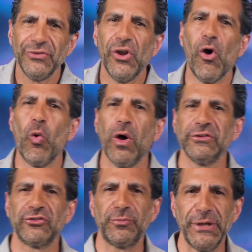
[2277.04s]
No
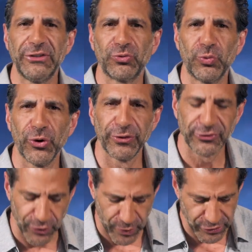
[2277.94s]
one speaks
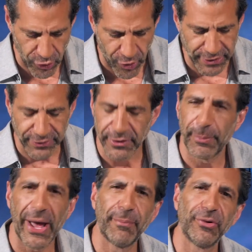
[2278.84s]
words so anointed, the
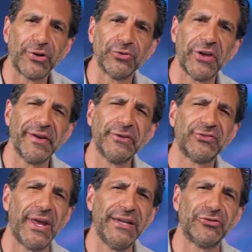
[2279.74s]
Bible goes on to
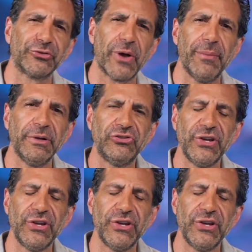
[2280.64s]
say, describing